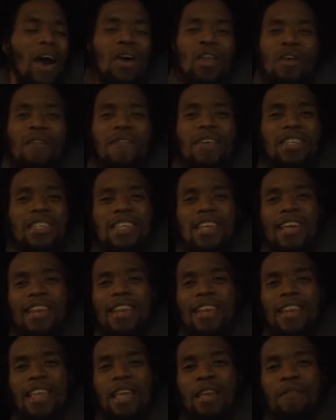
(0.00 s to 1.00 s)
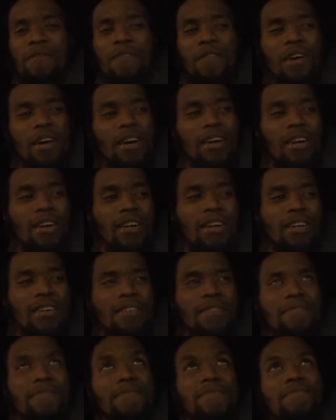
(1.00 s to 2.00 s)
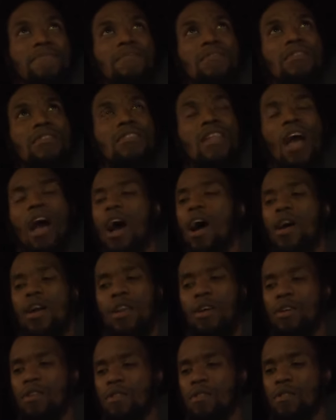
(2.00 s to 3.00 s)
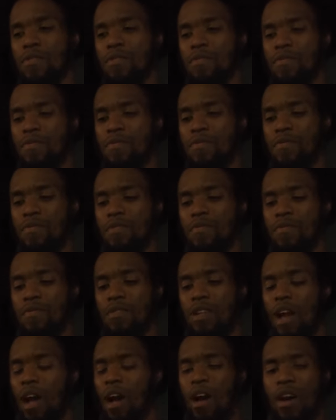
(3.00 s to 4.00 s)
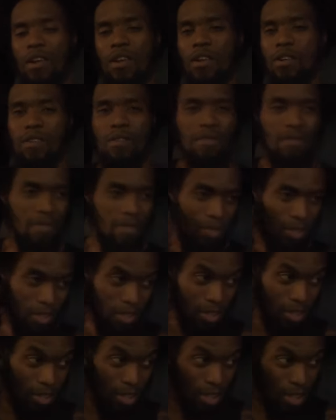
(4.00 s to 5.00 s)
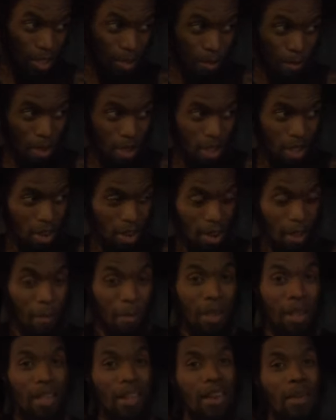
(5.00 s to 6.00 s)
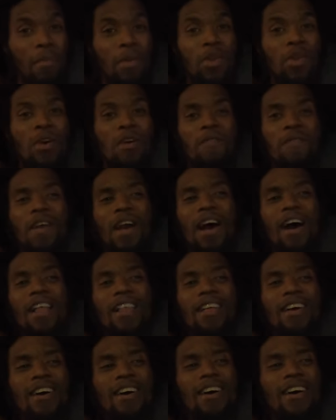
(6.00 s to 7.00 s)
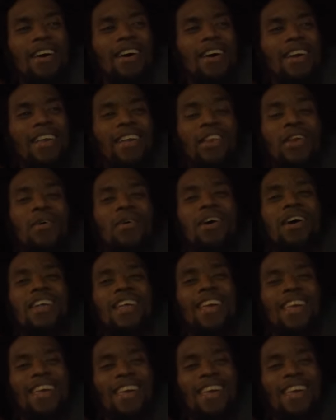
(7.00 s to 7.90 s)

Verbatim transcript: I don't know if I should get a name for her. I don't know. I don't know. But let me let me know if y'all uh you know what?